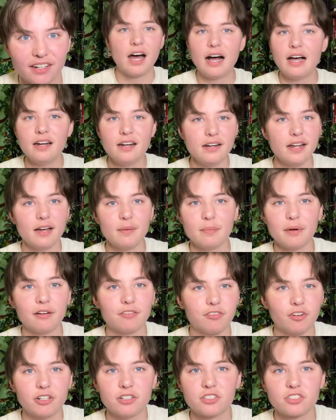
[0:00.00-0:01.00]
I didn't have my
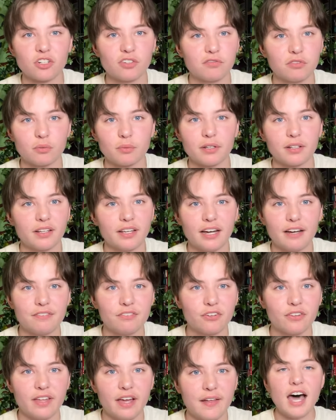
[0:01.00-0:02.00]
friends over really
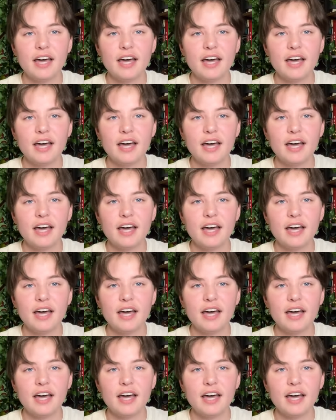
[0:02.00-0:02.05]
after that.